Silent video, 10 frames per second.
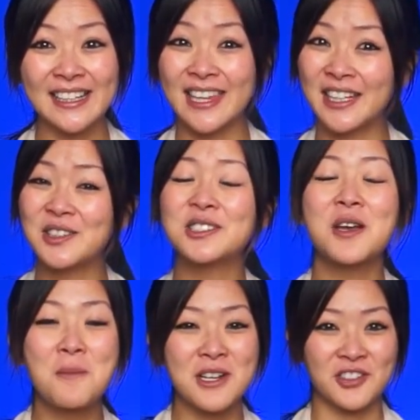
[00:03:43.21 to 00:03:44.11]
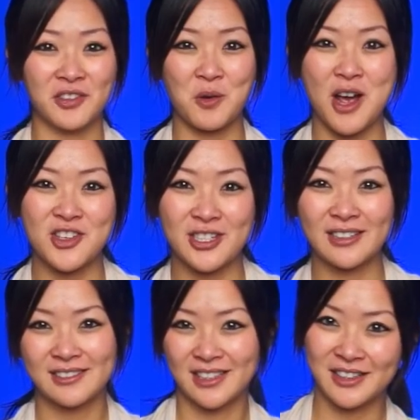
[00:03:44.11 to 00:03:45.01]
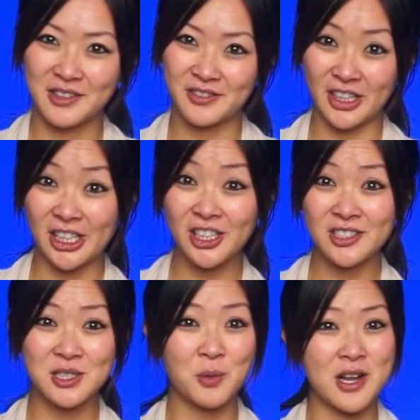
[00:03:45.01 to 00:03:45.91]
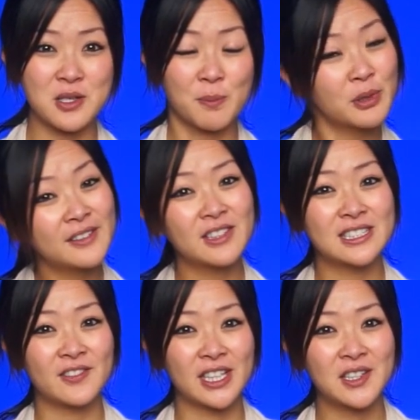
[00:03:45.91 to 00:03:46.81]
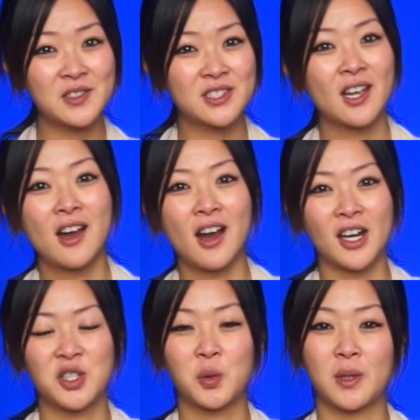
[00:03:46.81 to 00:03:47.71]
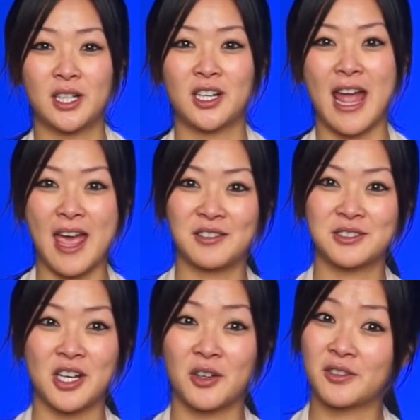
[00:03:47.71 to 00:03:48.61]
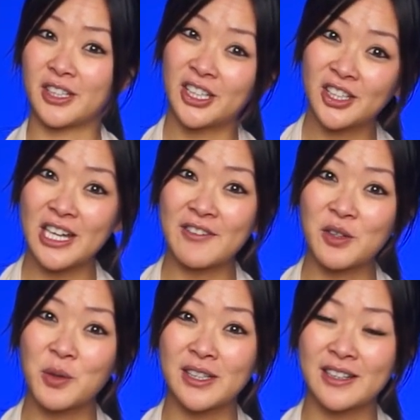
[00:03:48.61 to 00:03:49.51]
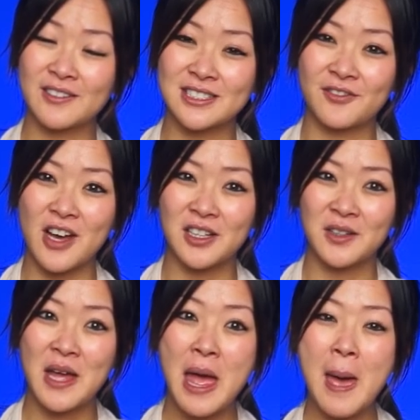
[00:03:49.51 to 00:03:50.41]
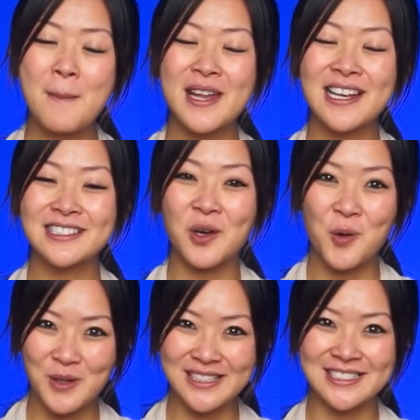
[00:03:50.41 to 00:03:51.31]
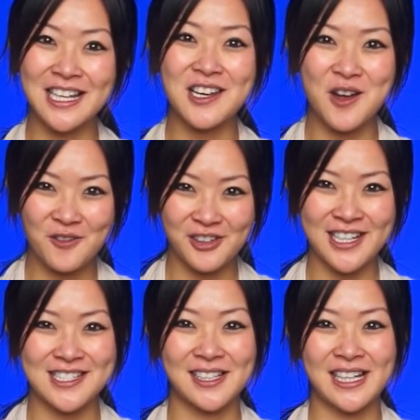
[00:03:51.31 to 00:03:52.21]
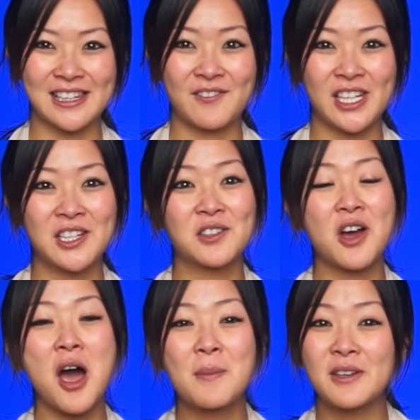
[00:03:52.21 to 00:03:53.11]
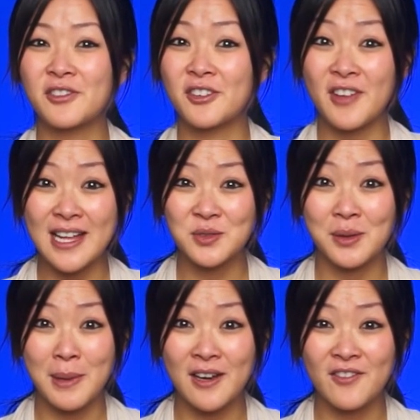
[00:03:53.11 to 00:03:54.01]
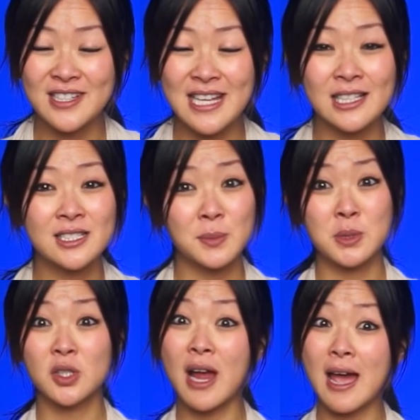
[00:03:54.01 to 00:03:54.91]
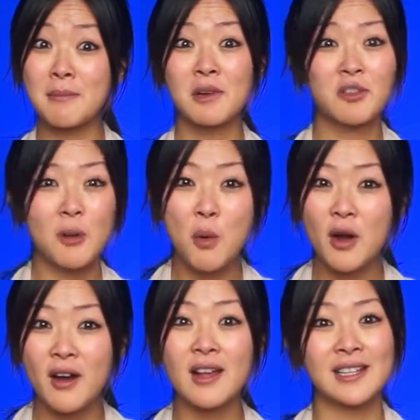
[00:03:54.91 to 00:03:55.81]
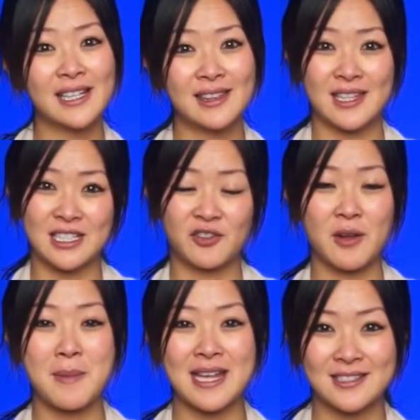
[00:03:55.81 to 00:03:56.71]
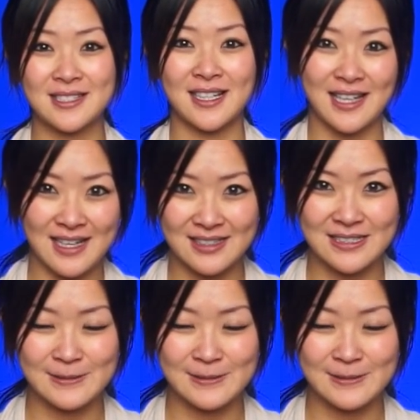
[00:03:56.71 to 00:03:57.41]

Thank you so much for watching. Click over here to watch previous videos. Our Twitter handles are over here if you want to give us a follow. But as always, don't forget to like the video, comment for fans with benefits, and subscribe for more like this from NCIX.